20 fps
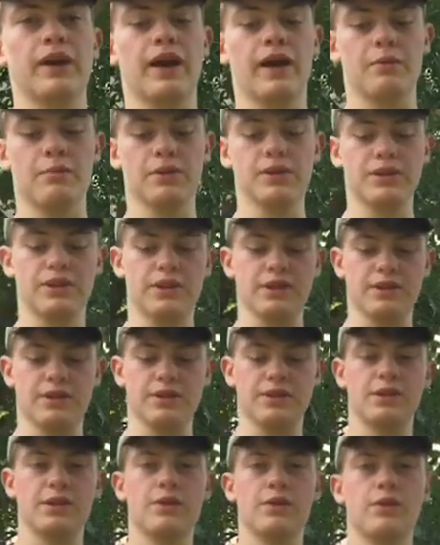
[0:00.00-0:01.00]
happens
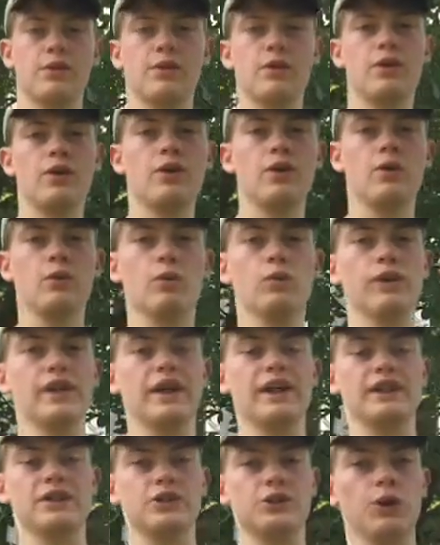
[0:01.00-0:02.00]
is when
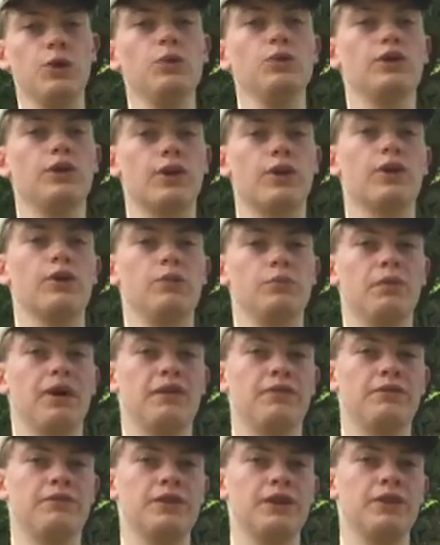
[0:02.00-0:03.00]
I don't curl my
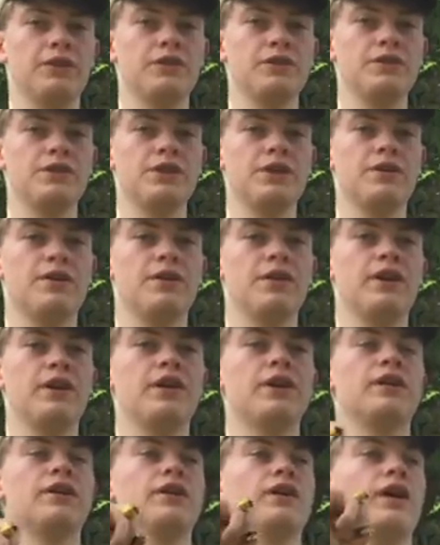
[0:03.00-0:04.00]
fingers,
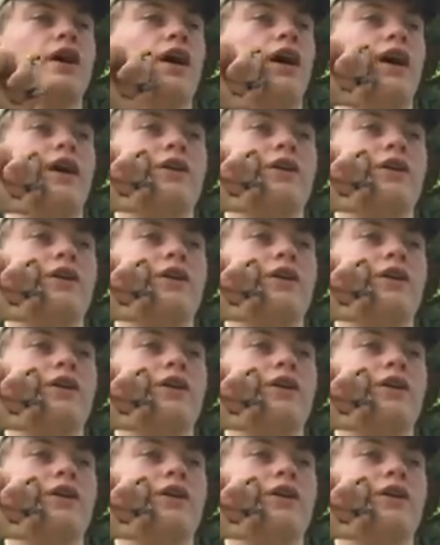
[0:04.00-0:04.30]
I